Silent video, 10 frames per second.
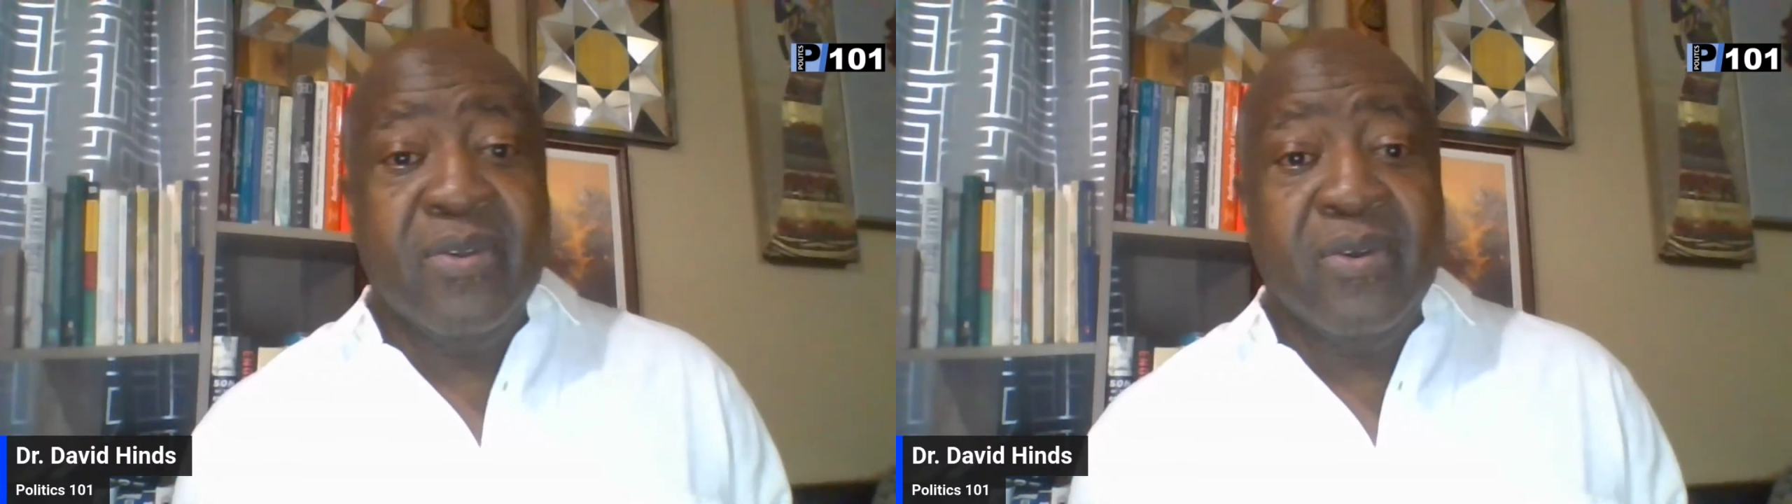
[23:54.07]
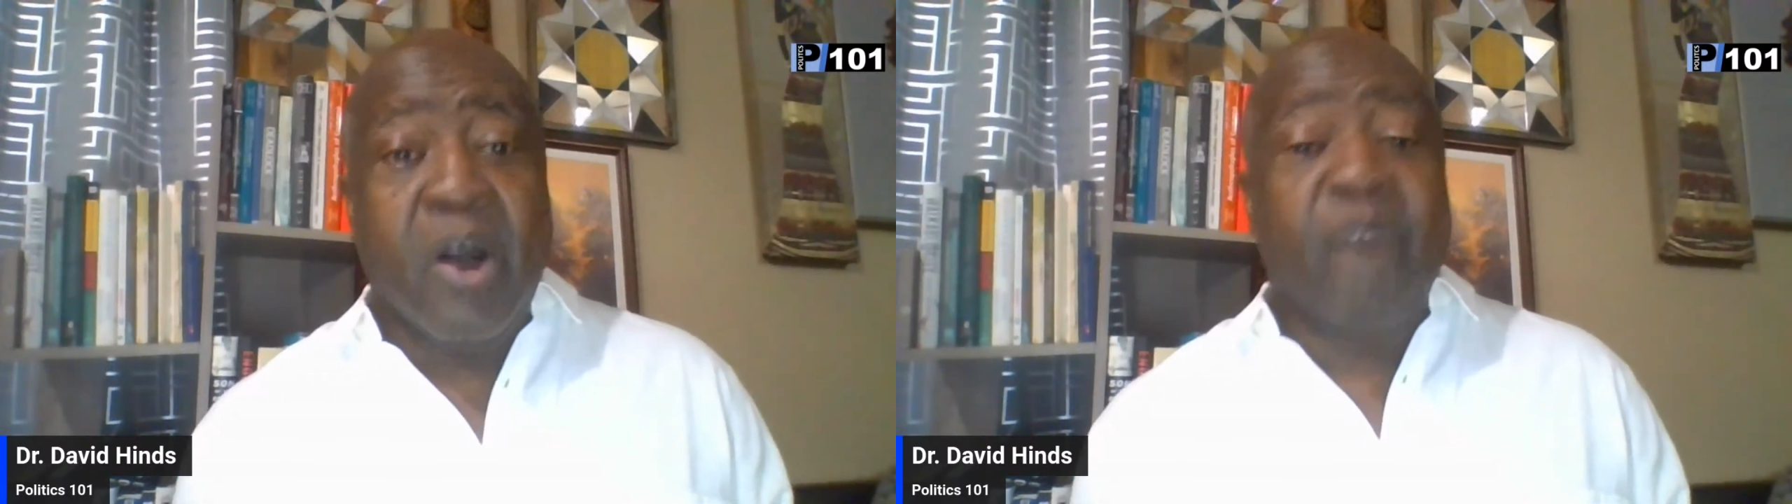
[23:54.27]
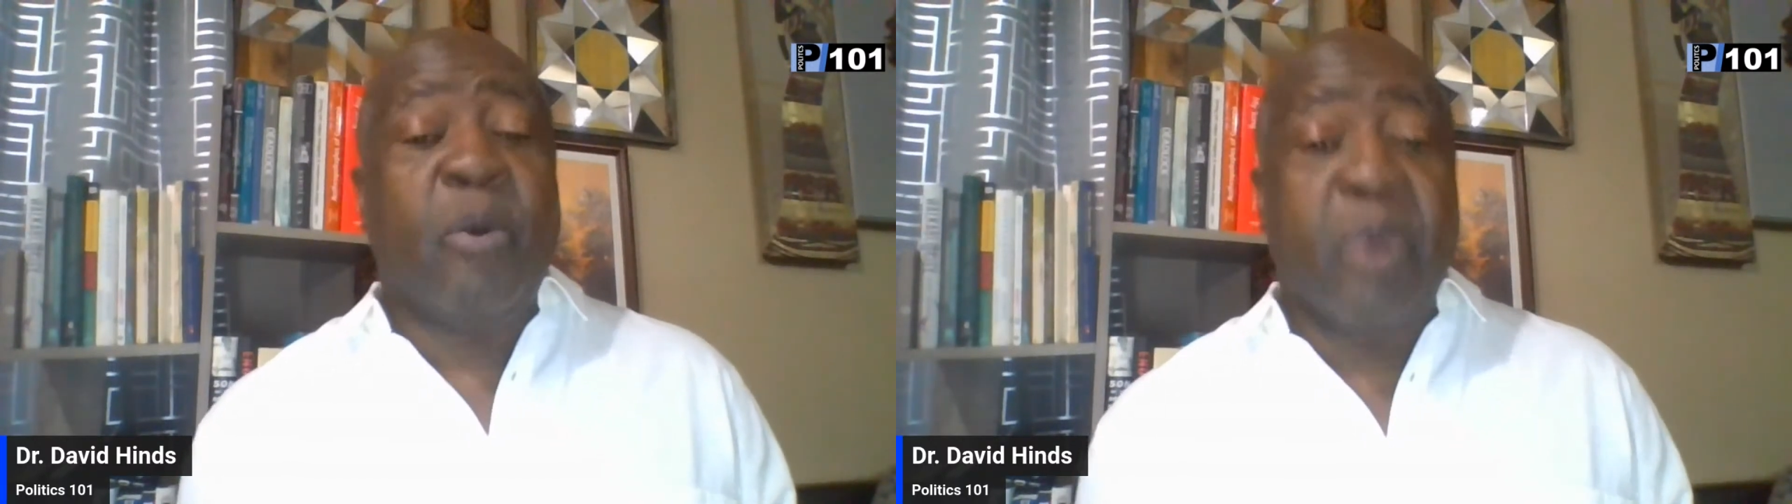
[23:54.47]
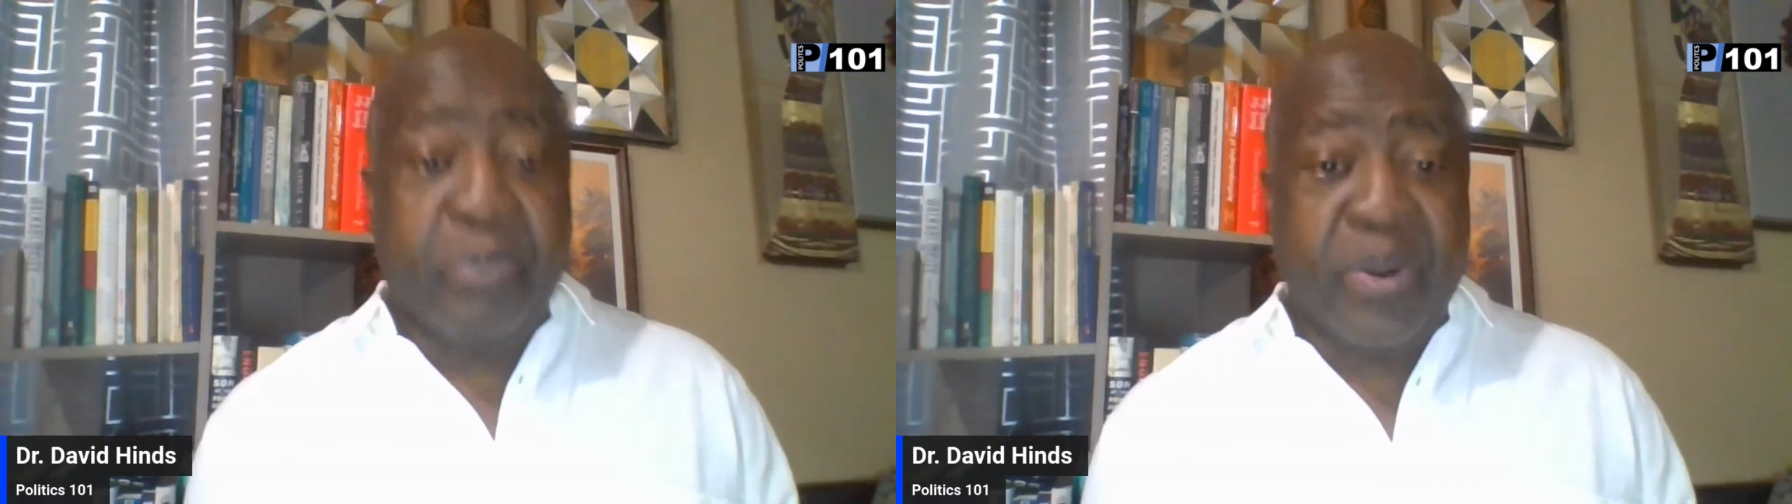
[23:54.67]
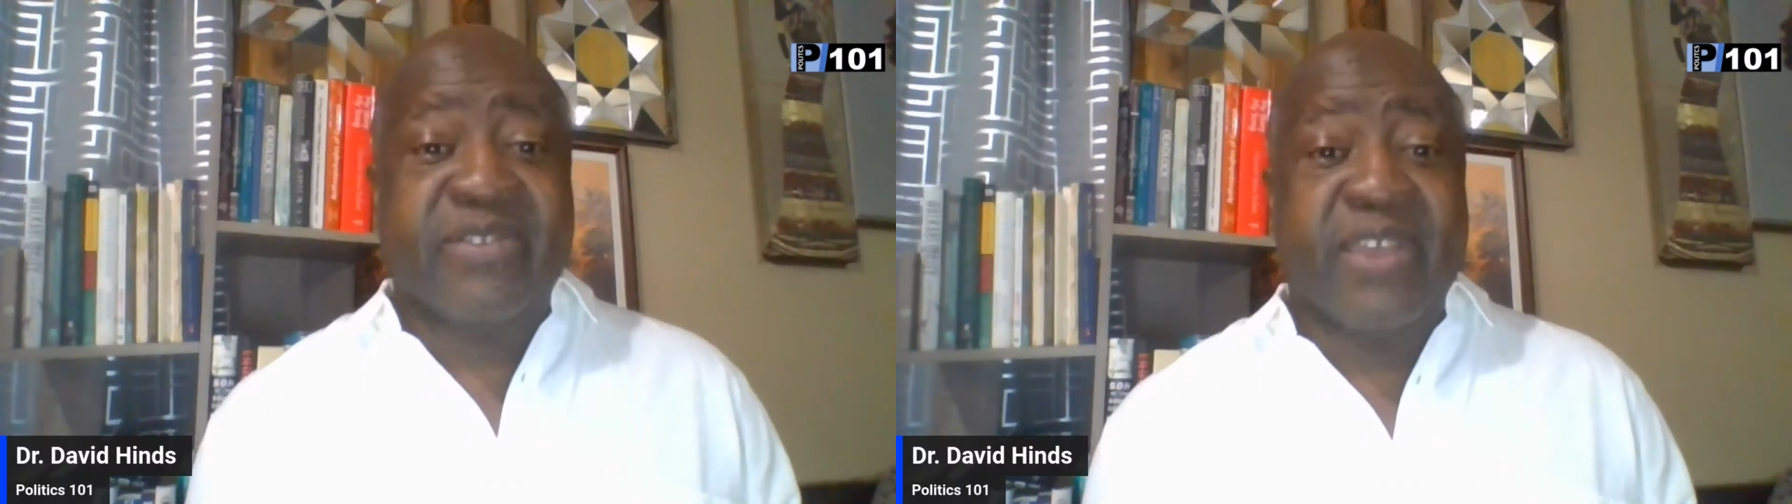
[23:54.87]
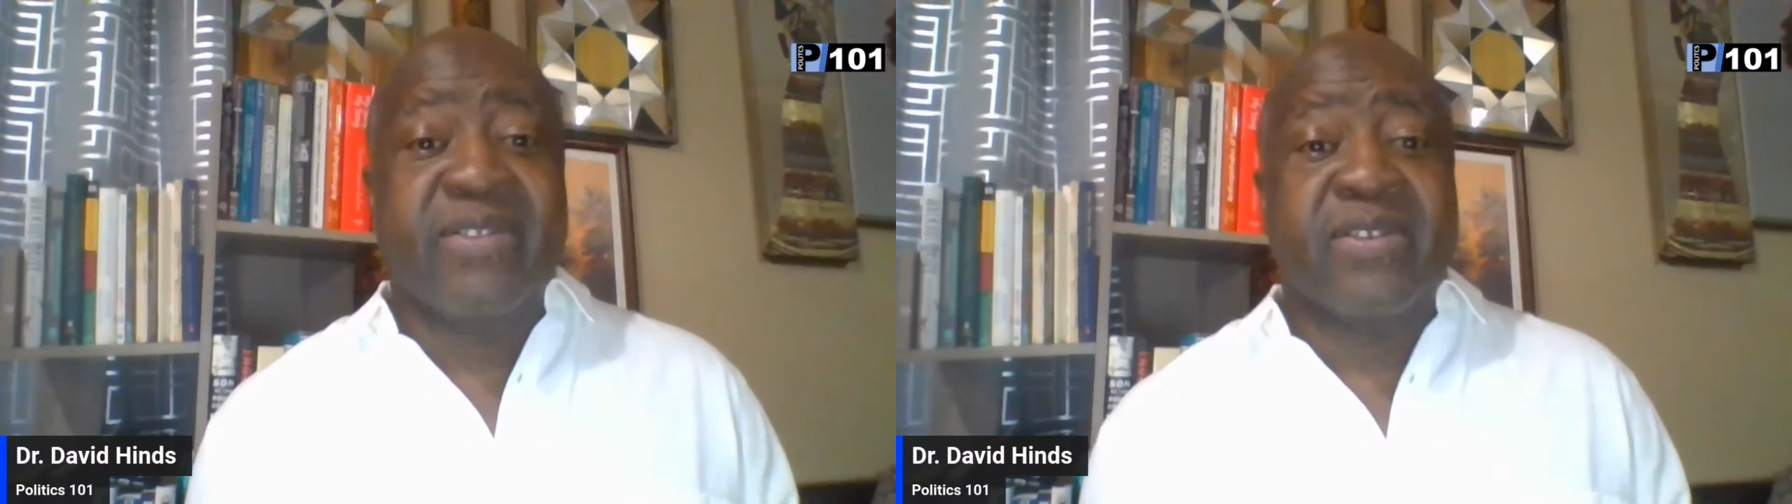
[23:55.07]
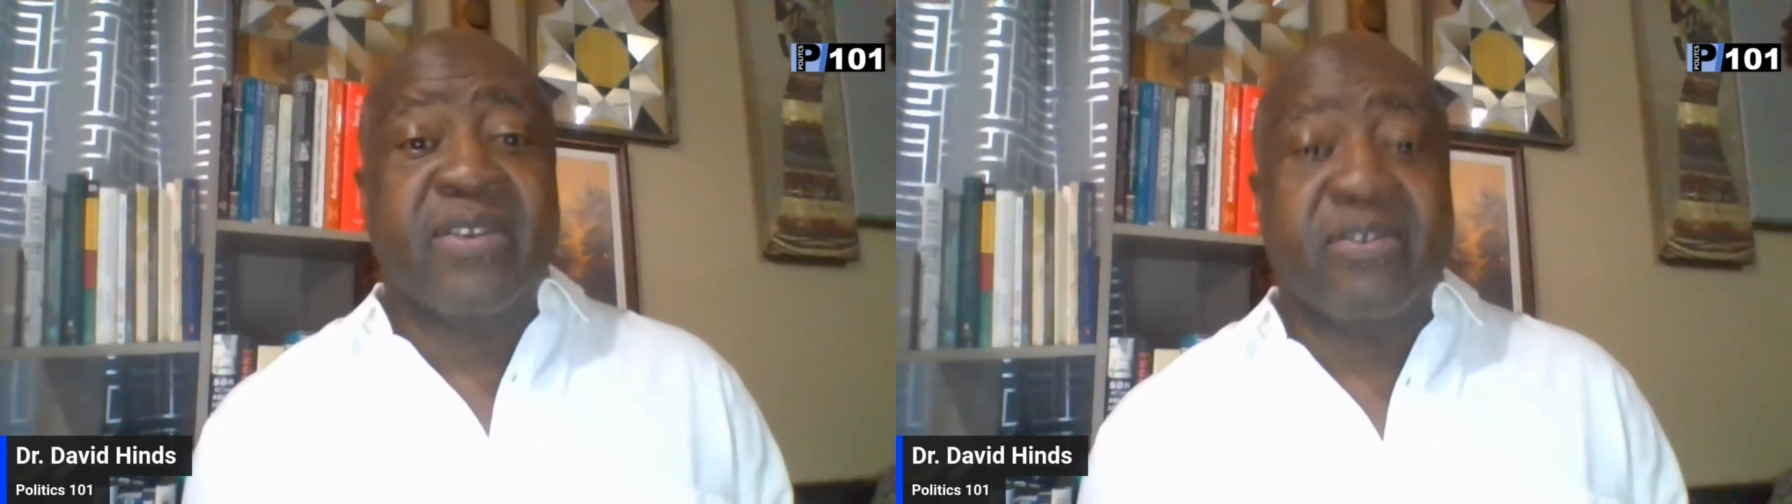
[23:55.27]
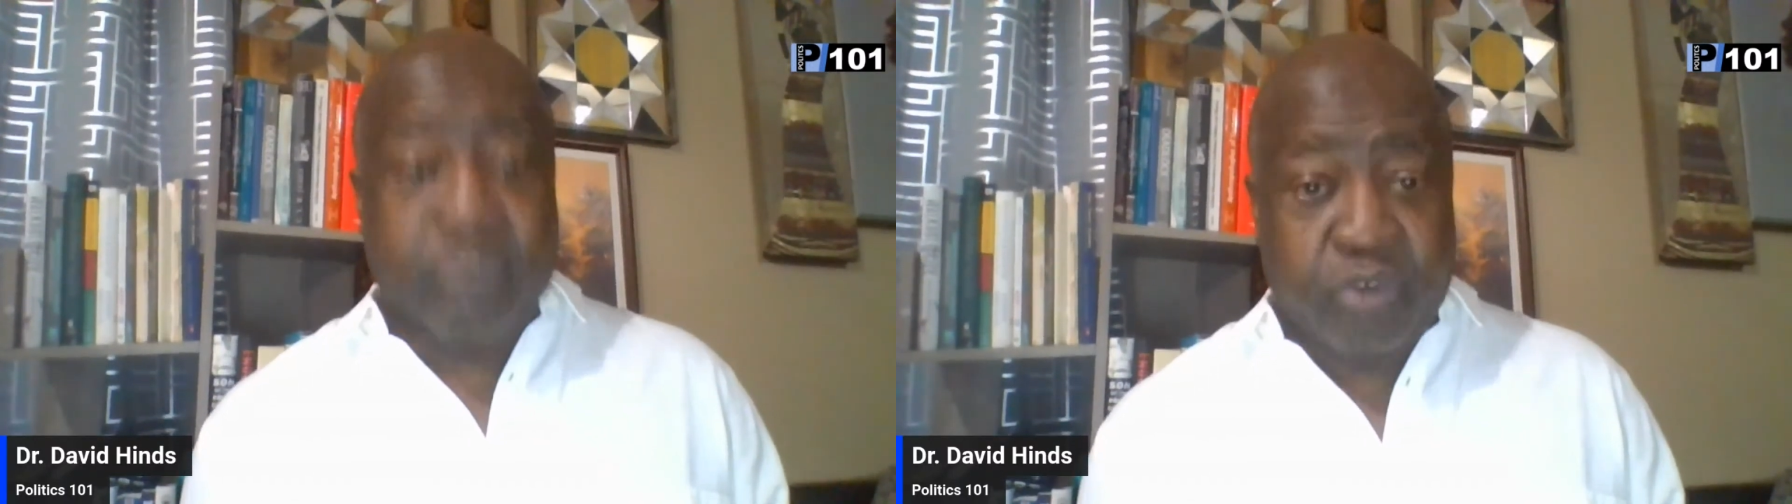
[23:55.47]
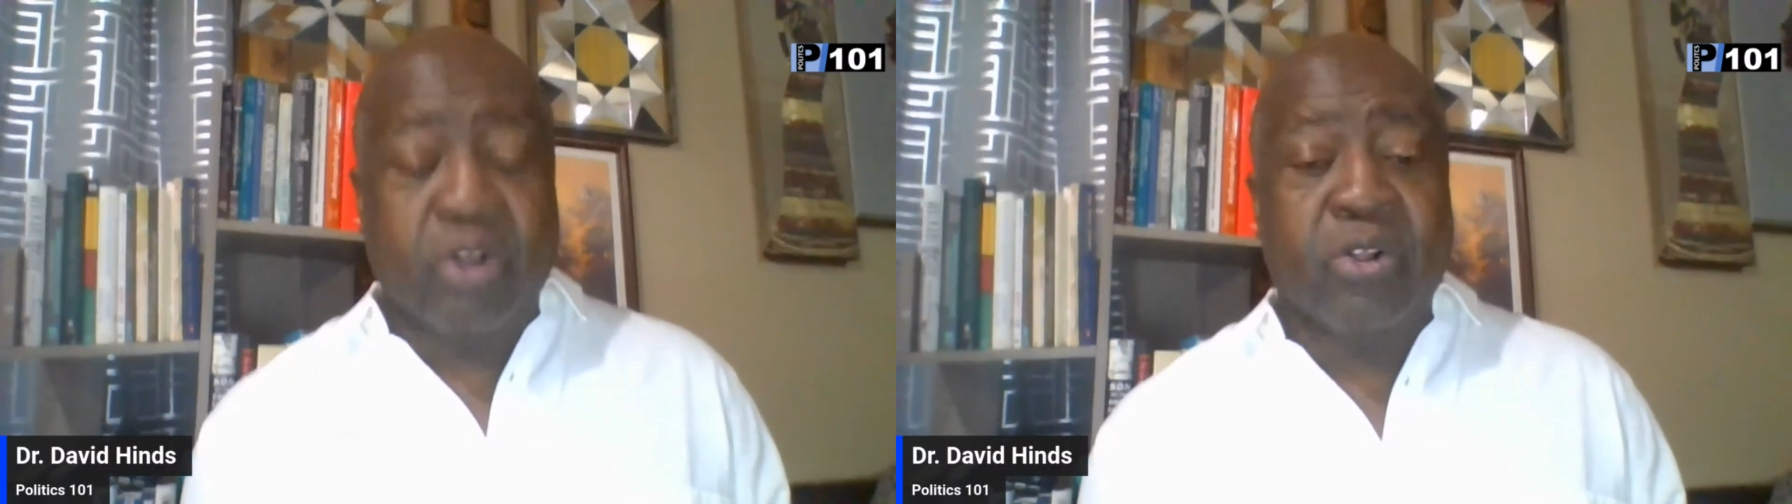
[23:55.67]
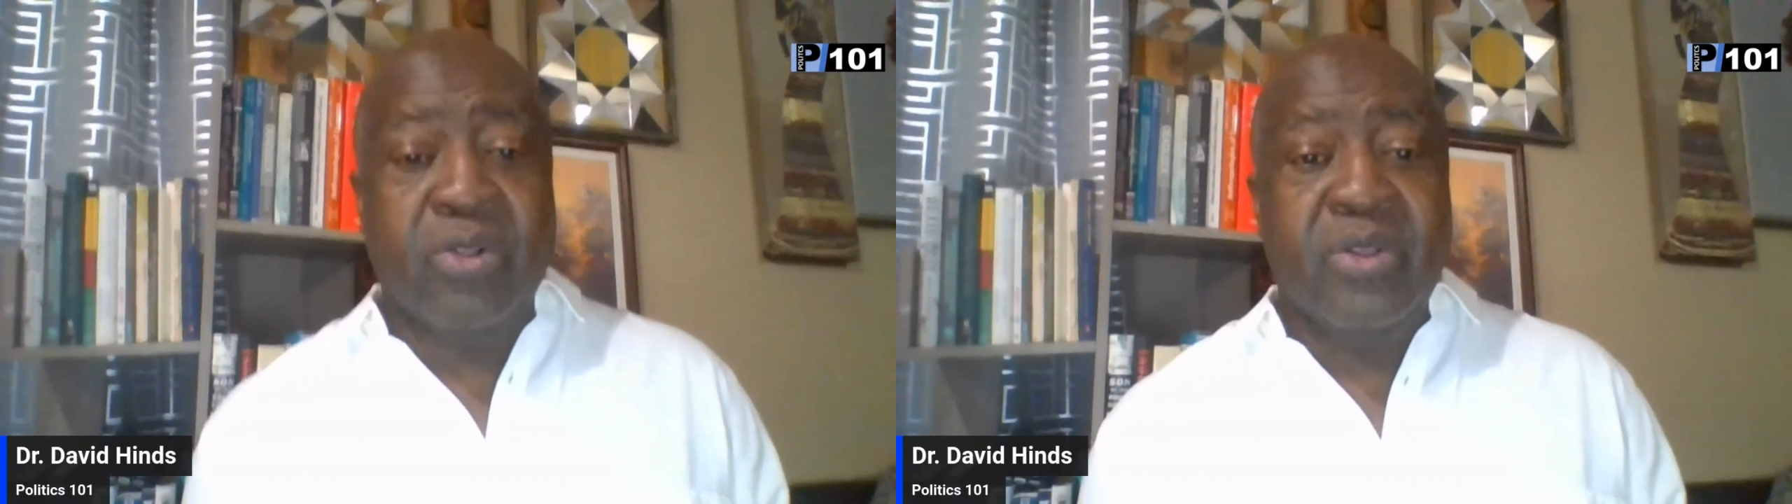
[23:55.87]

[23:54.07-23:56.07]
of our present struggle.